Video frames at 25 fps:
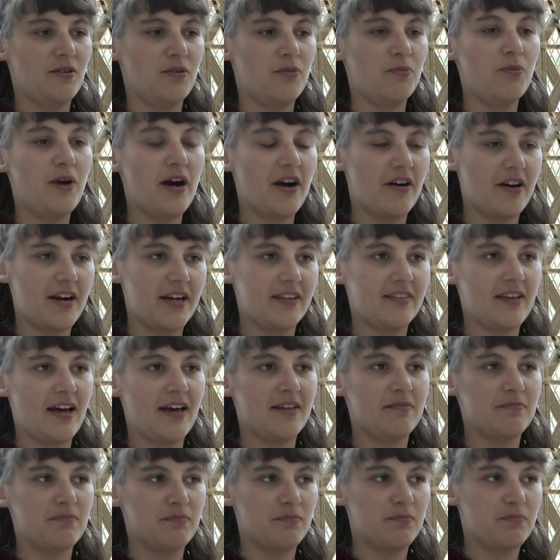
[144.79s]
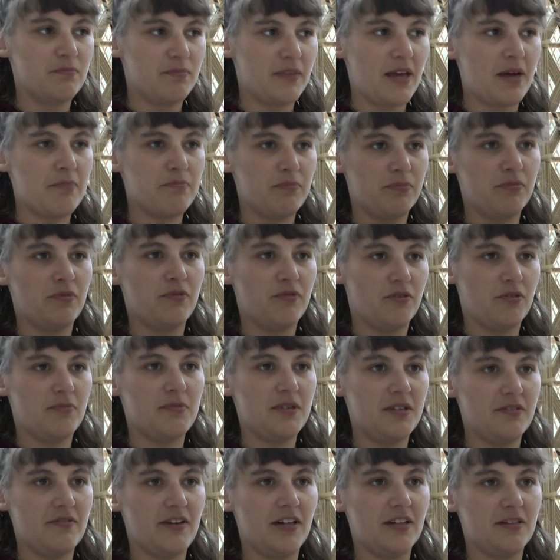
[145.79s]
wearing that
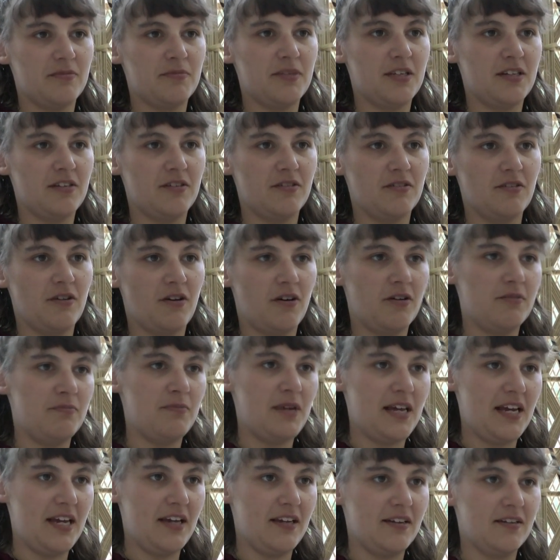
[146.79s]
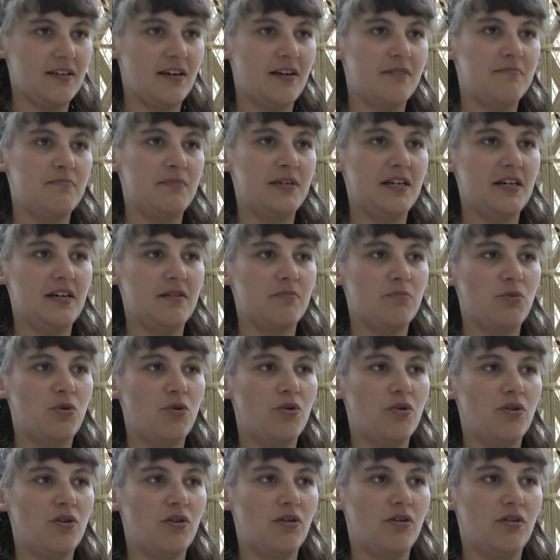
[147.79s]
performative element on me and being
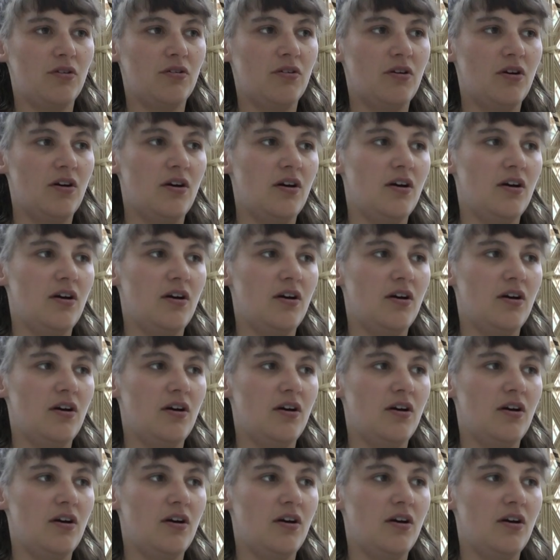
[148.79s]
more